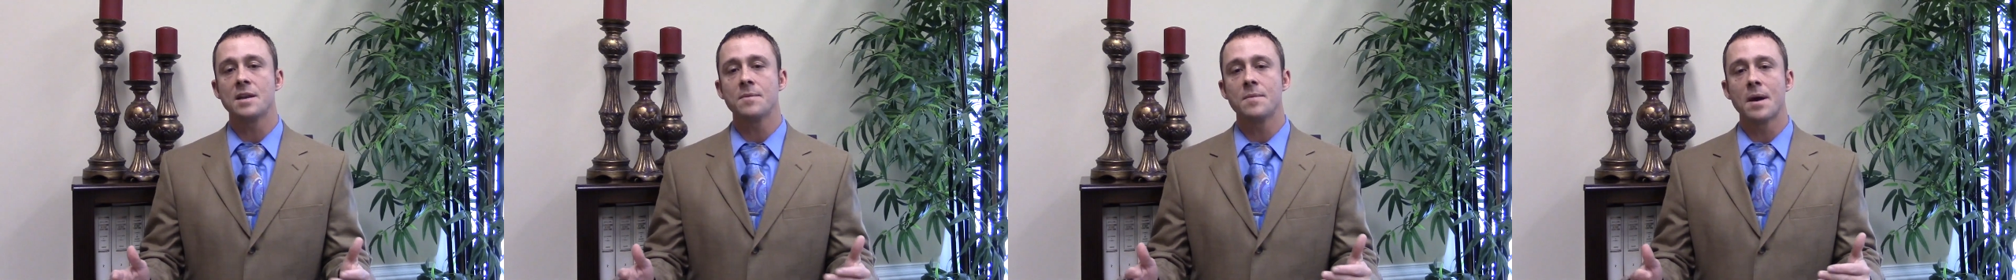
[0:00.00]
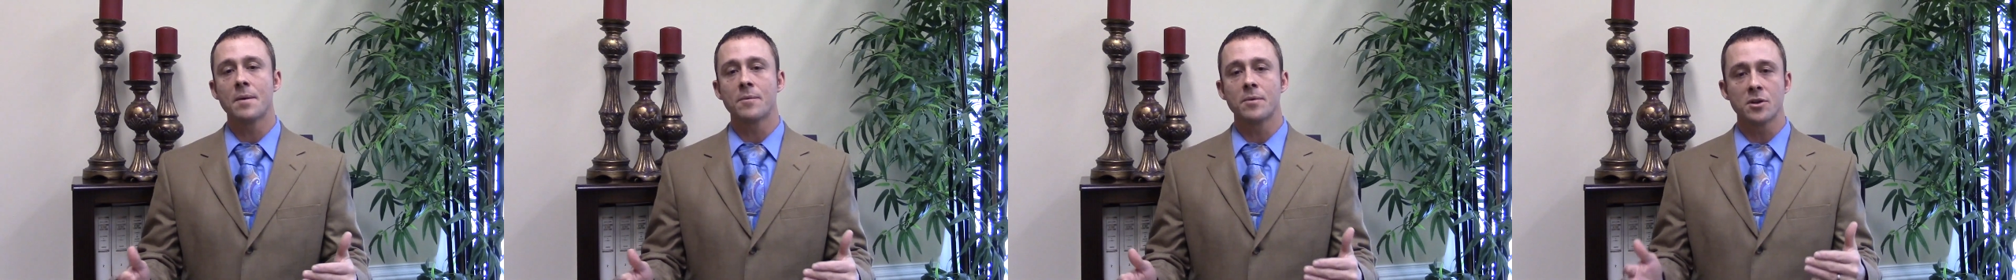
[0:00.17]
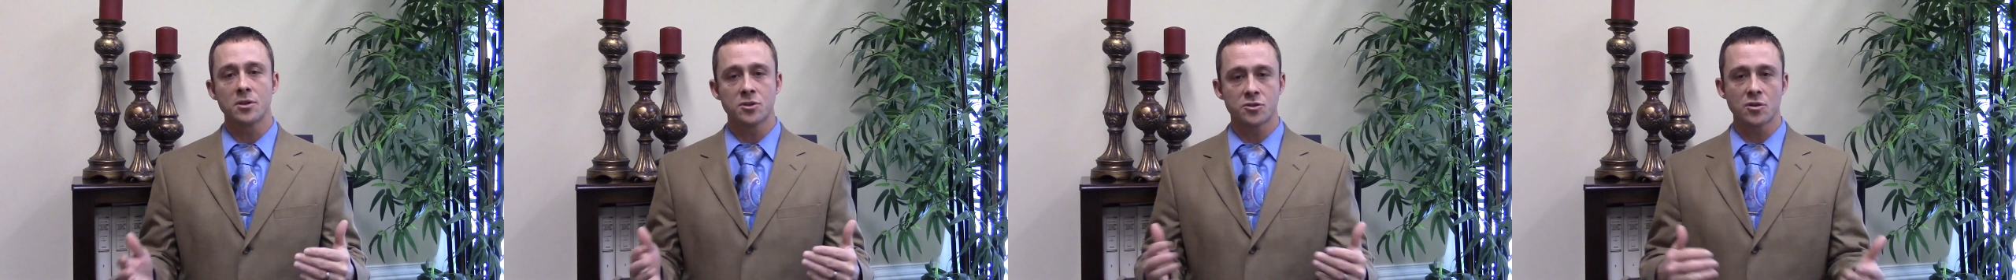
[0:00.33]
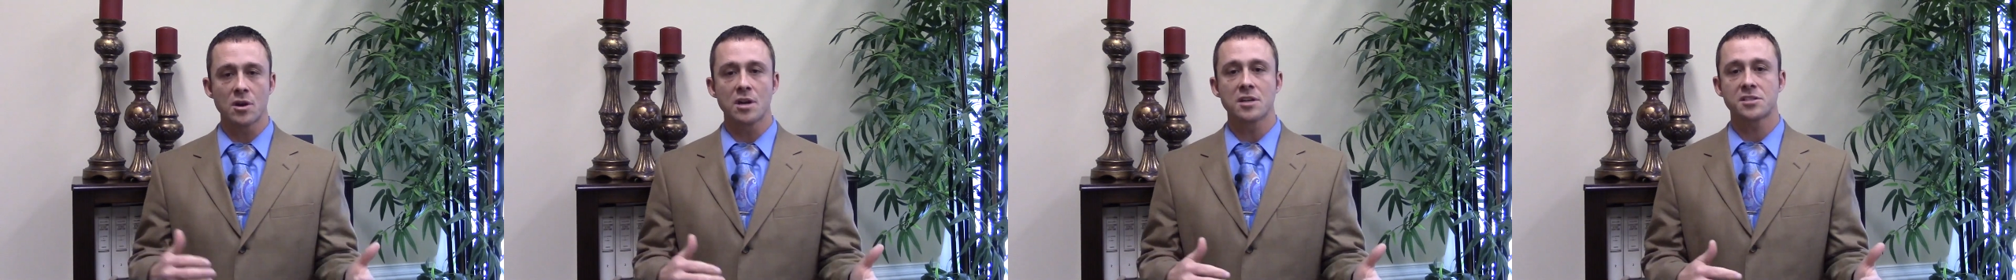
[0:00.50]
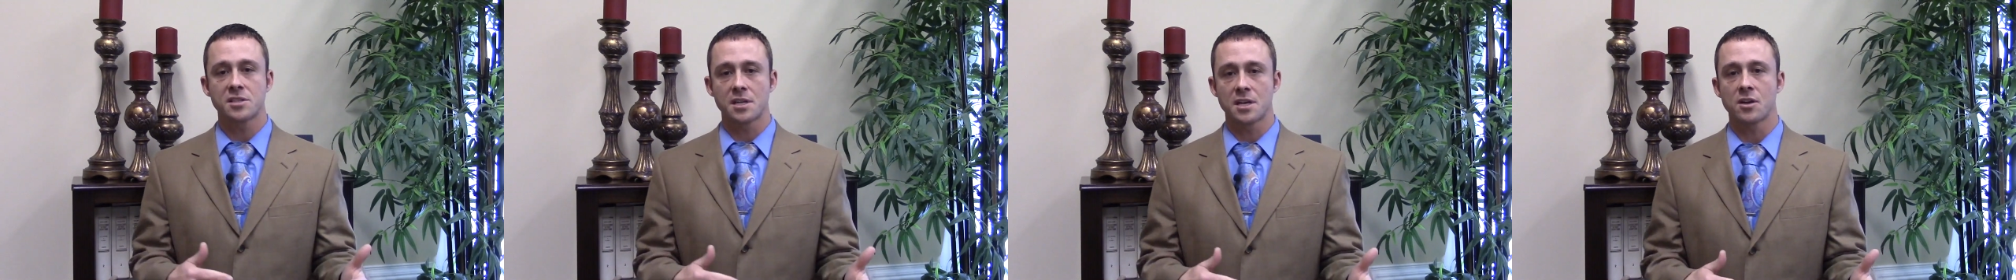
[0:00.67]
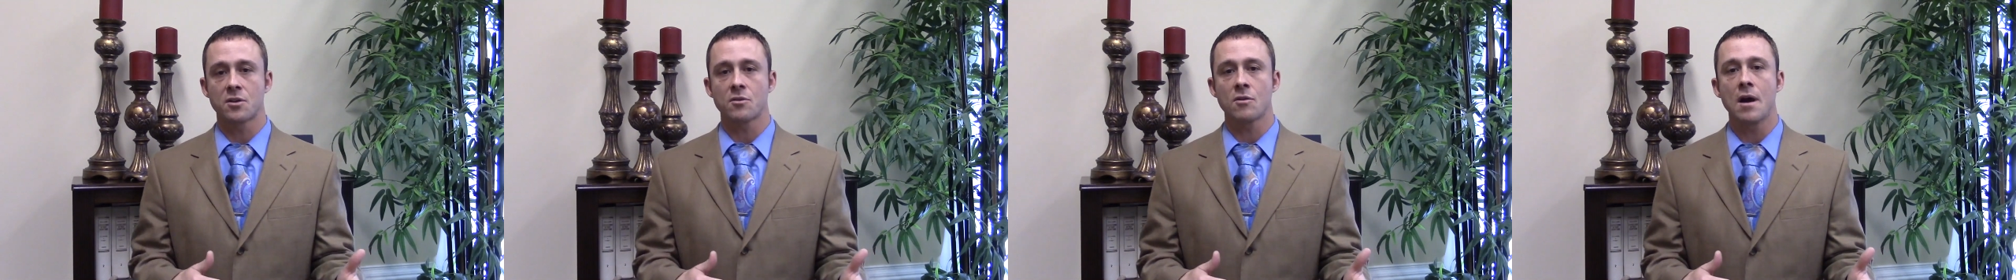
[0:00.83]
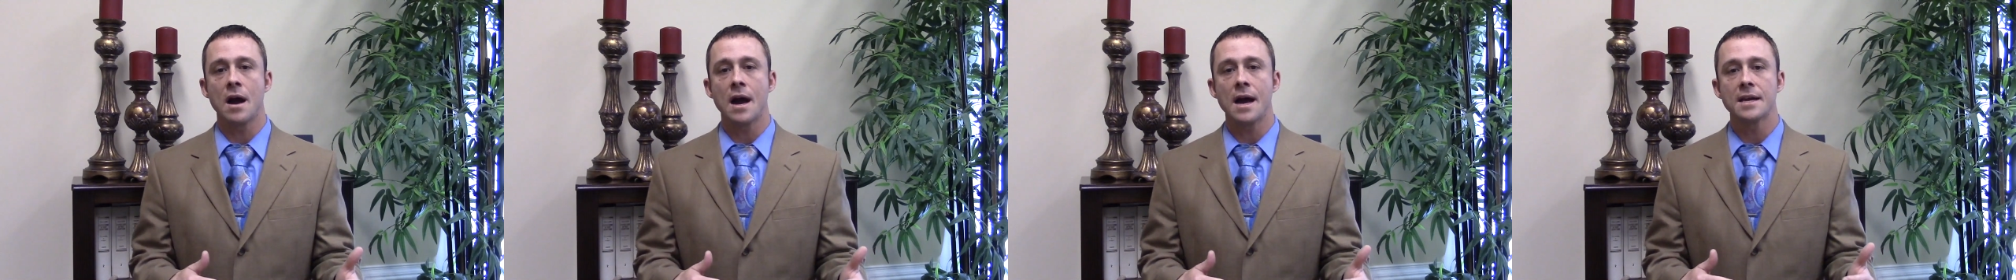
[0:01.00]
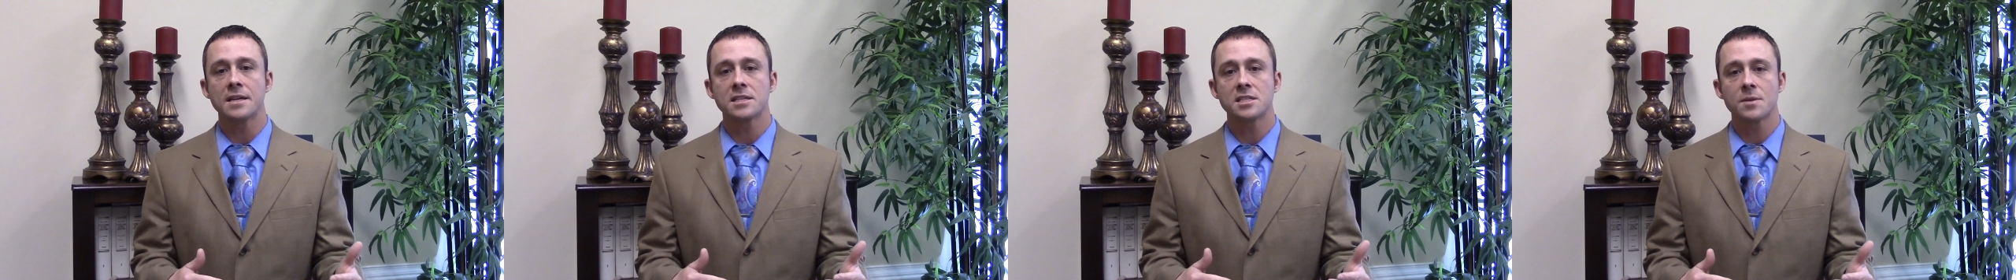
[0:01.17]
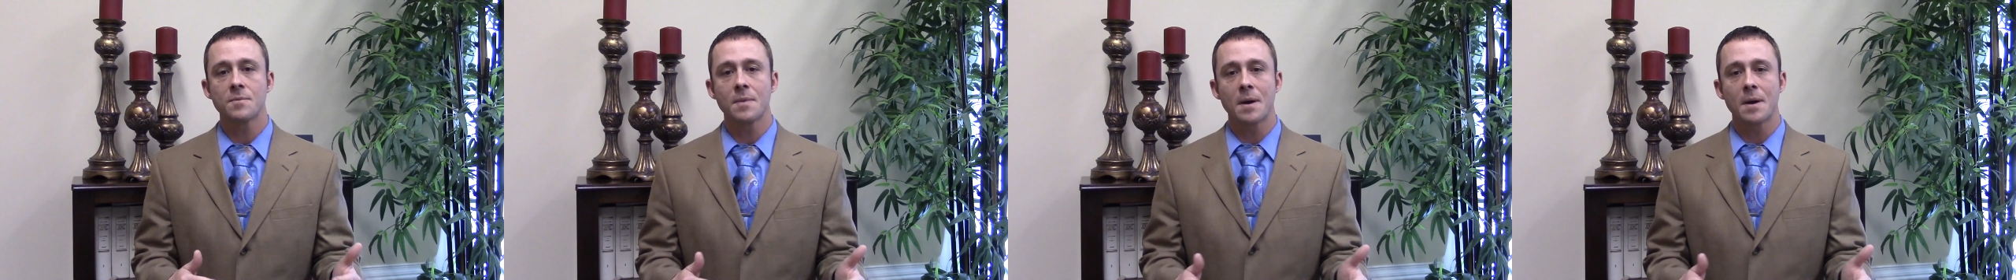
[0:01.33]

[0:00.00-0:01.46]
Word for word: to be able to trust in Christ,